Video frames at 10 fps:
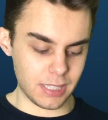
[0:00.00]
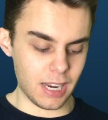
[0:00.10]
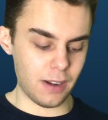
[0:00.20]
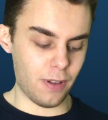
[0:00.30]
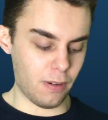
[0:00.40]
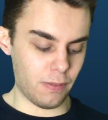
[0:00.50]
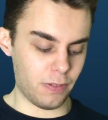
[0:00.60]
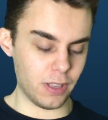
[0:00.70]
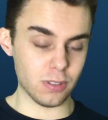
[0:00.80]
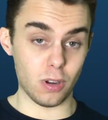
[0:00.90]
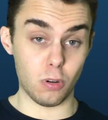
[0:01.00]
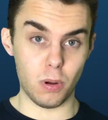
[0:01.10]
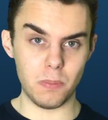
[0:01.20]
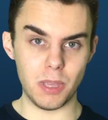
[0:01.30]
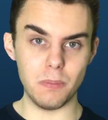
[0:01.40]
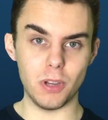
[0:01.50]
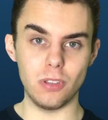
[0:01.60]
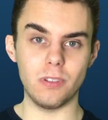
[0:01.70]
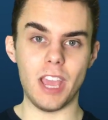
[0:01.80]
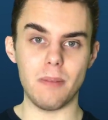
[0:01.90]
kind of how it feels on Quibi, but
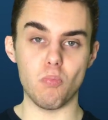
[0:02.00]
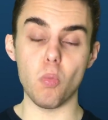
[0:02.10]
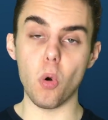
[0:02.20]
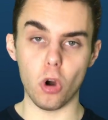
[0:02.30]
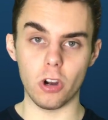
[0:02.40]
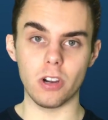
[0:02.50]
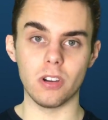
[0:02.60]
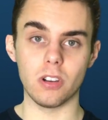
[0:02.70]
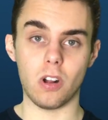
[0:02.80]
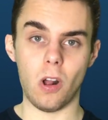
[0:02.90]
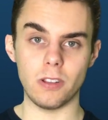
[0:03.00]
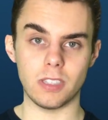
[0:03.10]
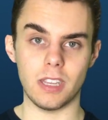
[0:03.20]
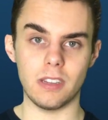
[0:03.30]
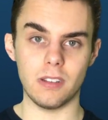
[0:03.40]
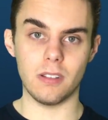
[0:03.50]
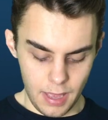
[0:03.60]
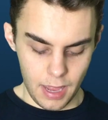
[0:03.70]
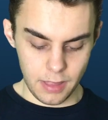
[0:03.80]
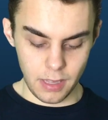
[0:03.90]
you get more content.
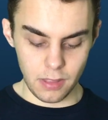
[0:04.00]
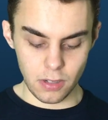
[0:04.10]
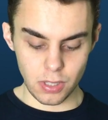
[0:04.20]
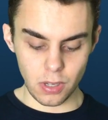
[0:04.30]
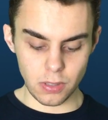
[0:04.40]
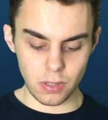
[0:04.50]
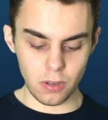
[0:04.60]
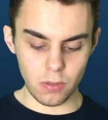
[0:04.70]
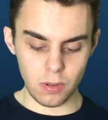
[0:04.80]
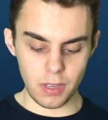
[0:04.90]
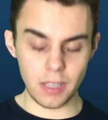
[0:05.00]
And then there's also